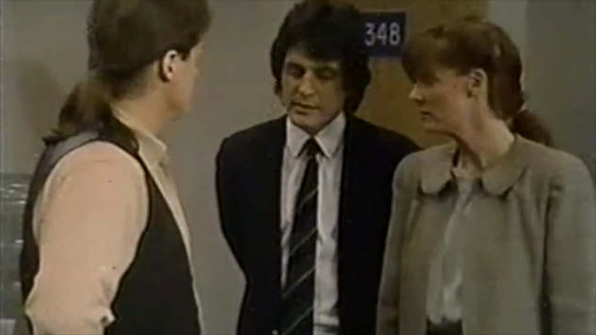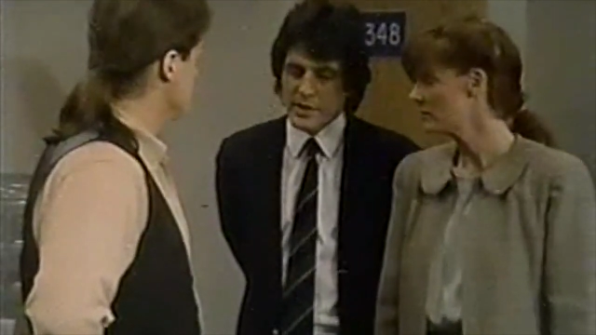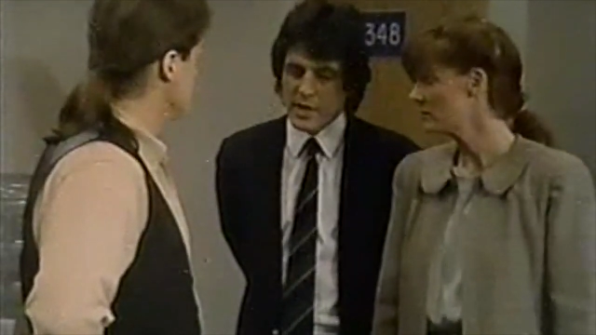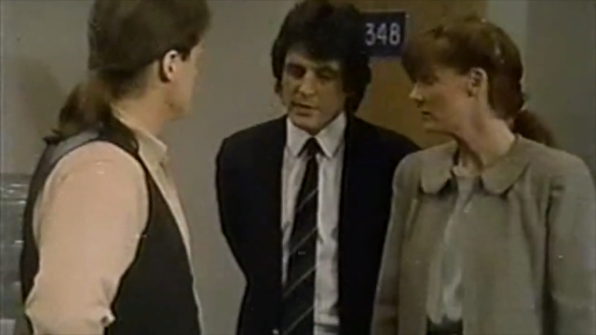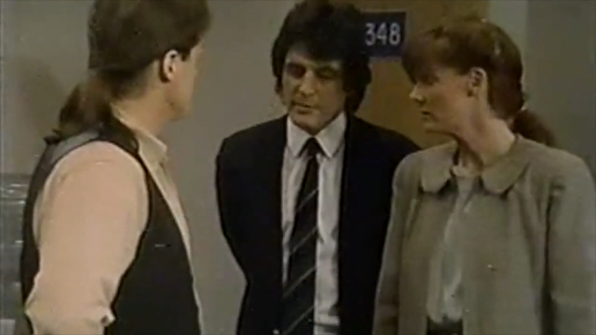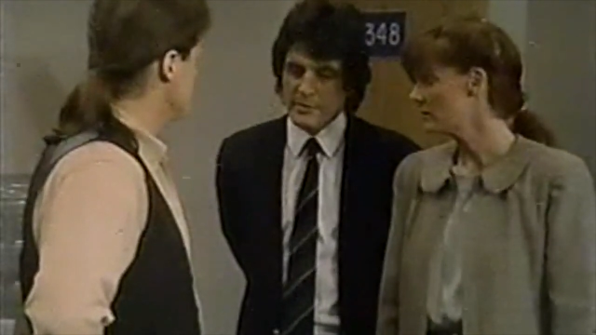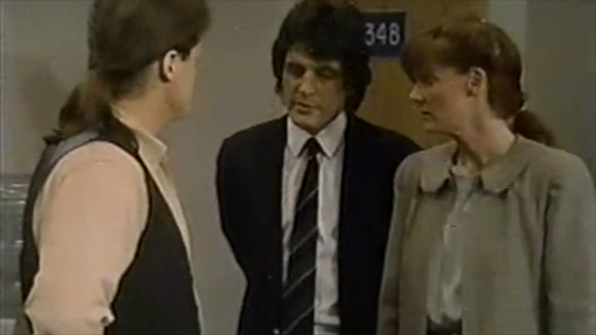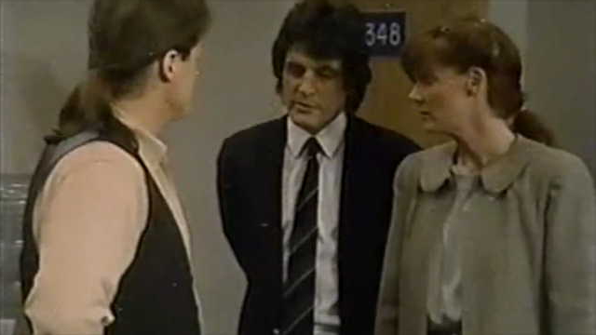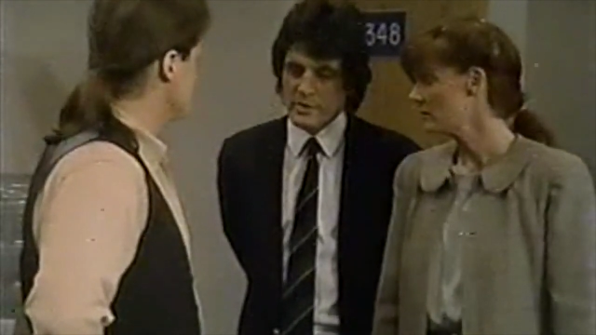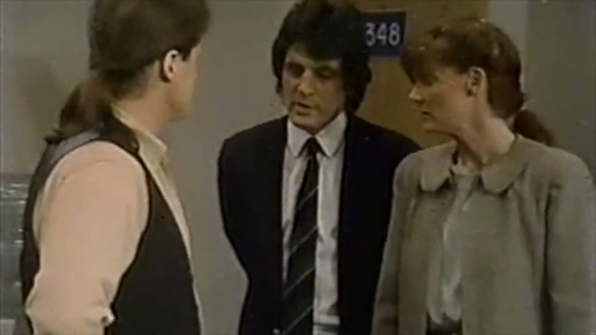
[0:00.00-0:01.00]
Speaker 1: legal
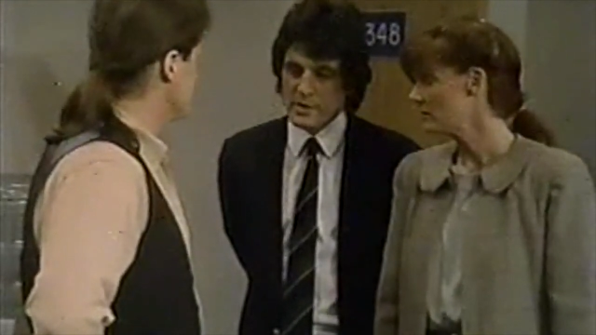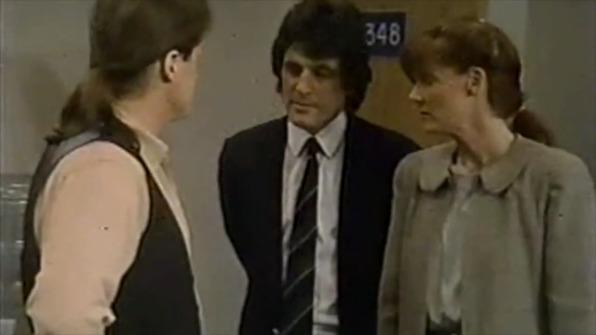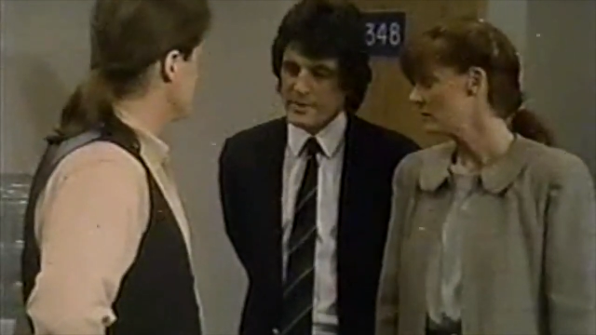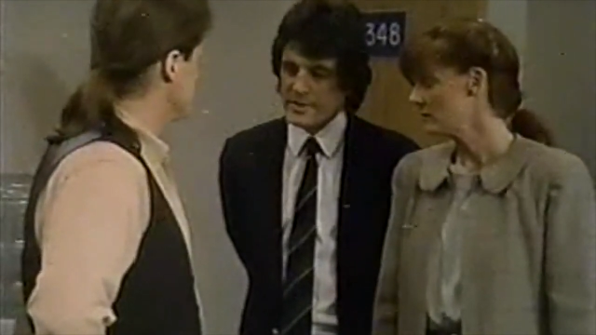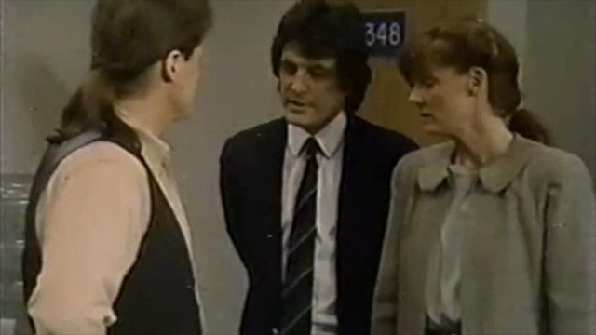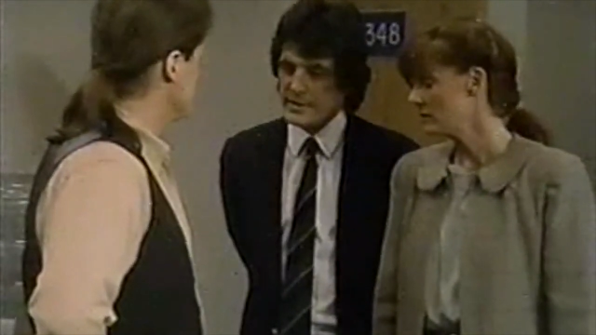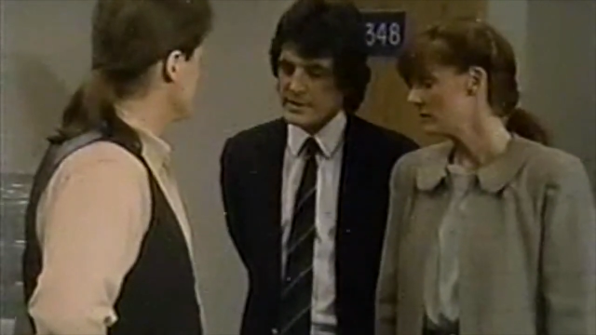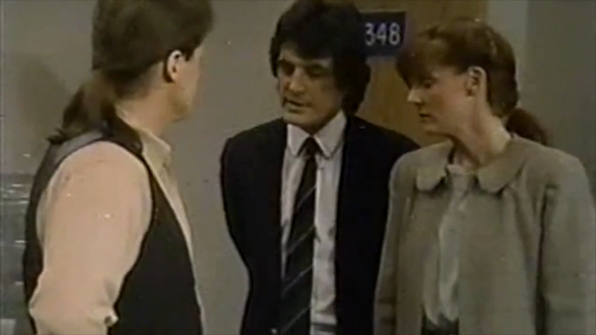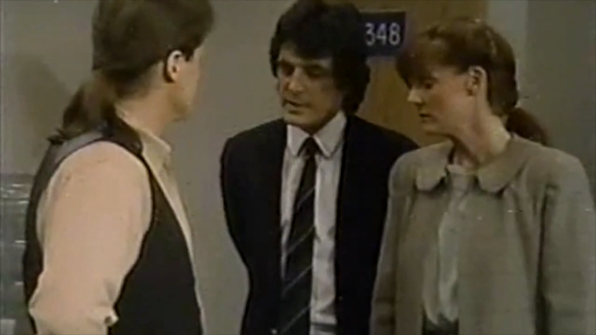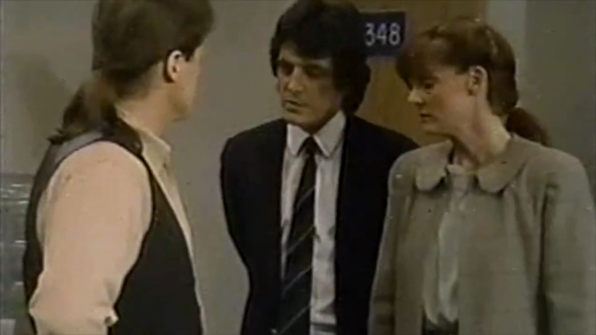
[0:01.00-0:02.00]
document that's drawn up that
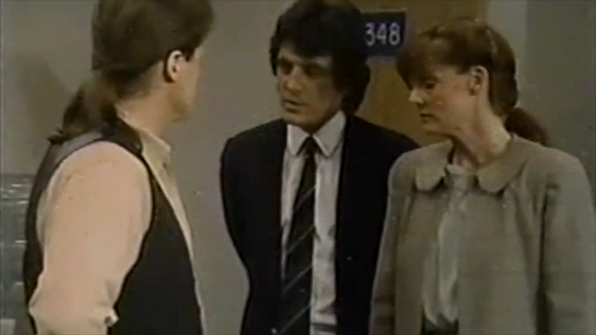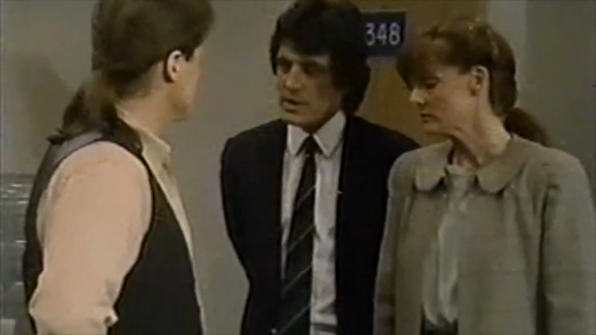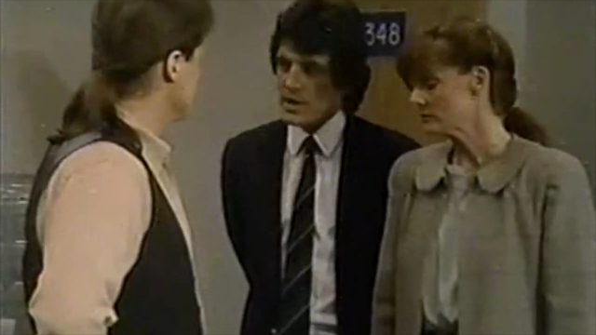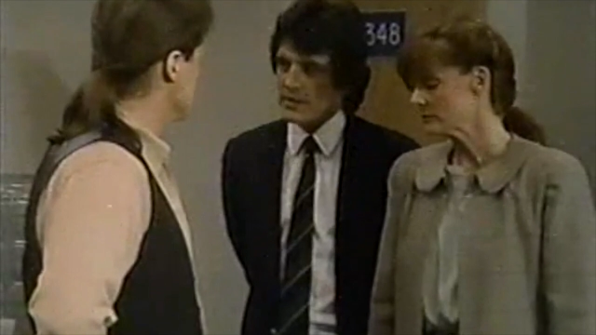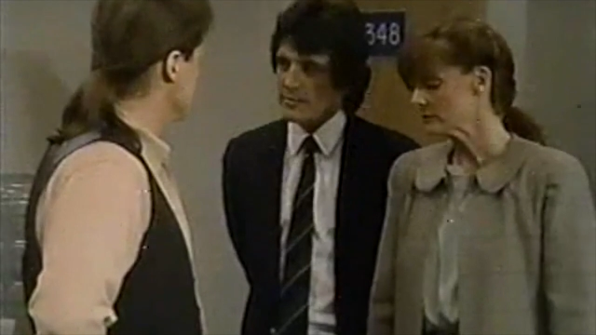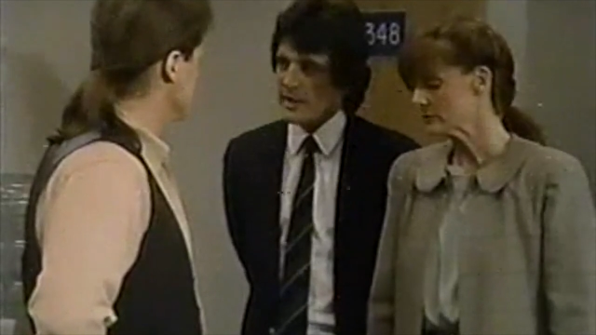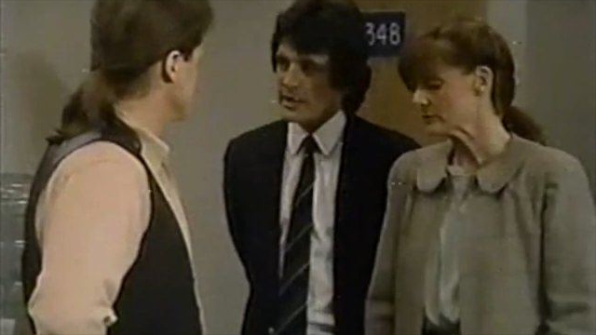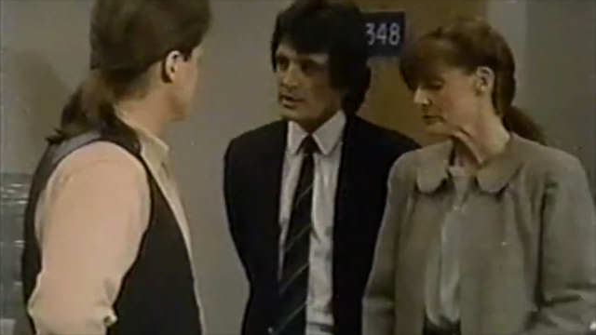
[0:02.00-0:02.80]
says what kind of